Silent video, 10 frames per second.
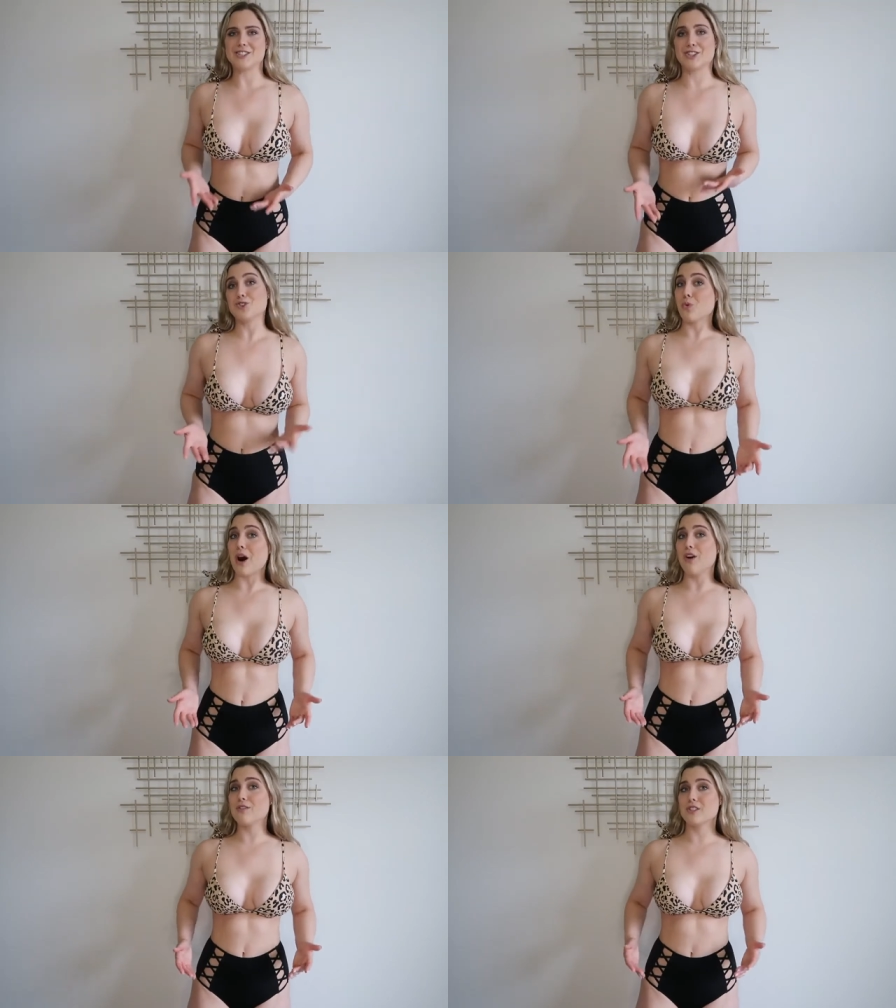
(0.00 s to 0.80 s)
to
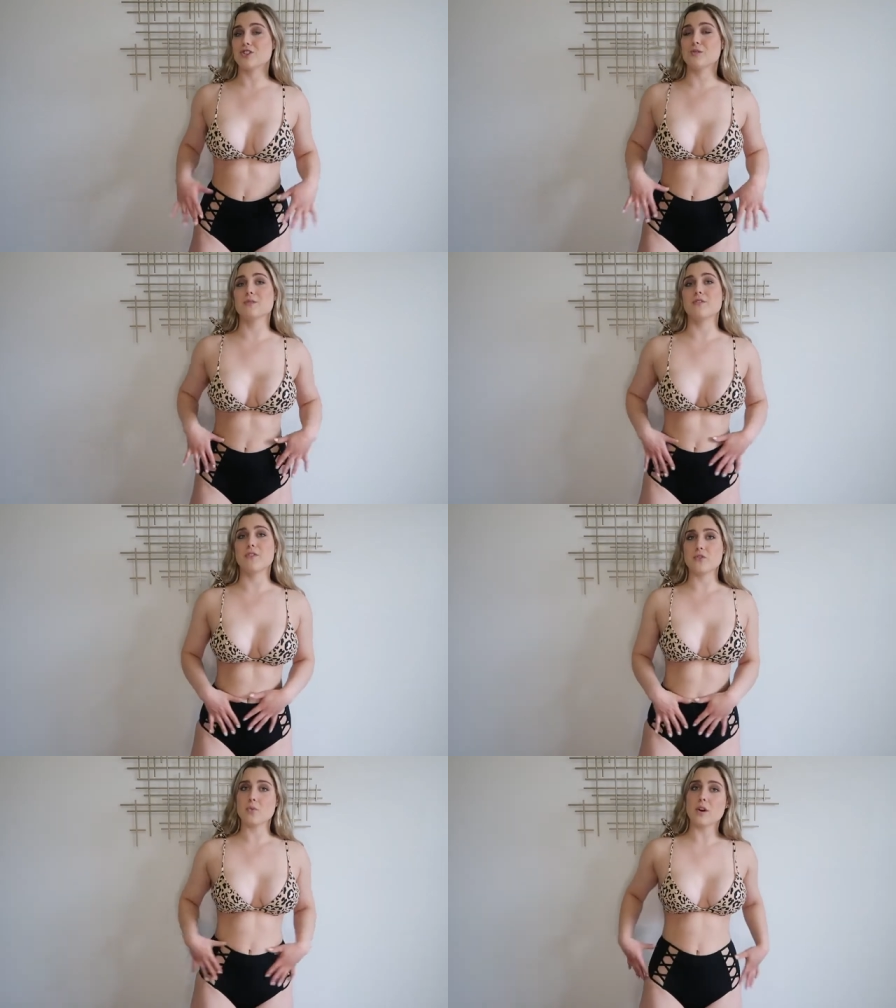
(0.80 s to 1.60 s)
12 in terms of
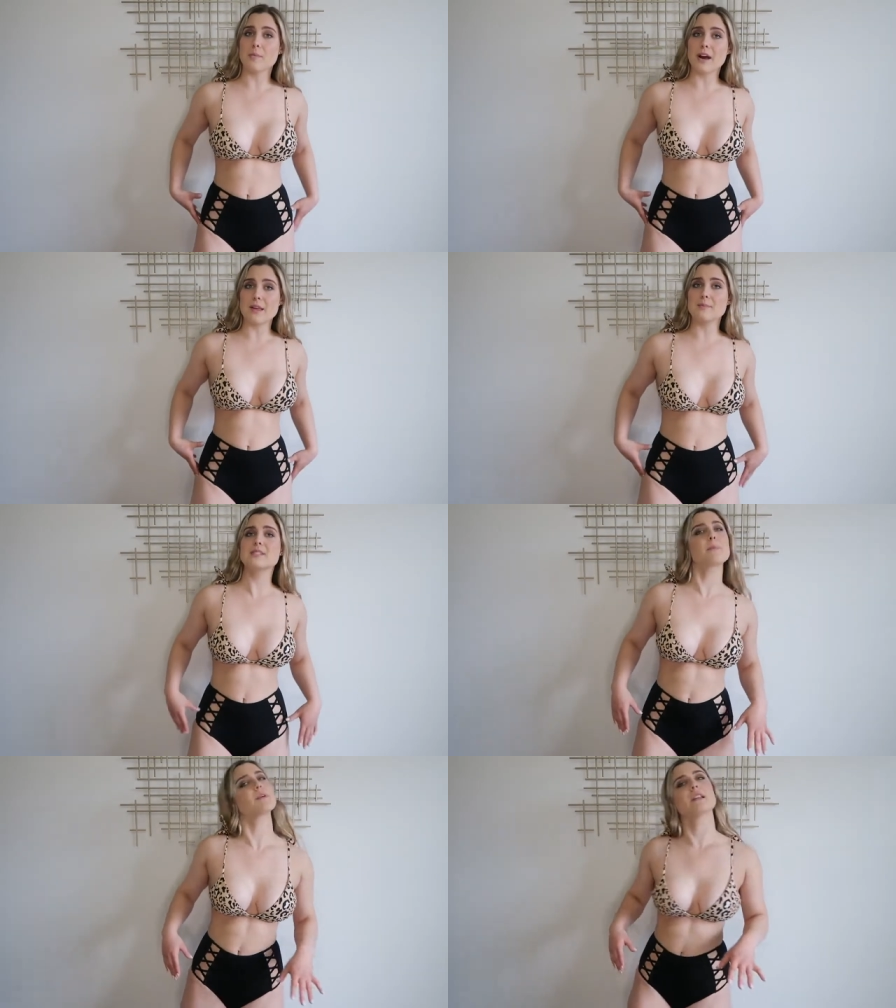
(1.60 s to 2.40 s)
if you were to buy them
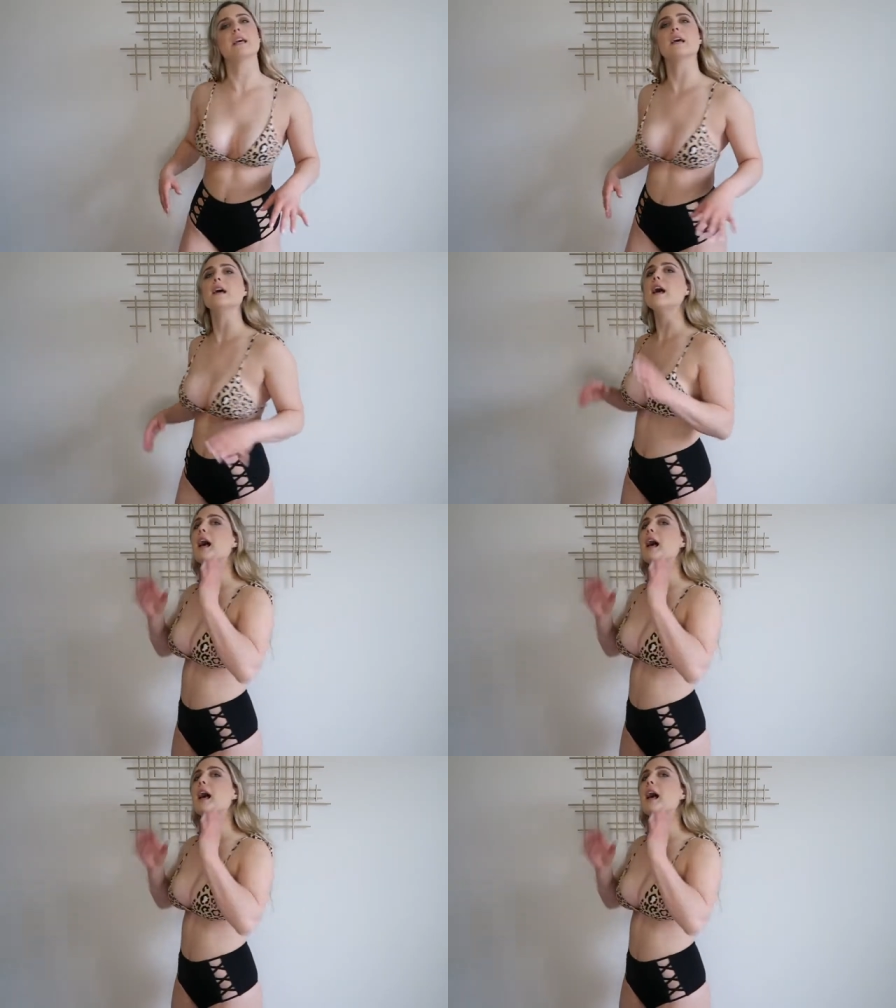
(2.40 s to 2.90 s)
separately.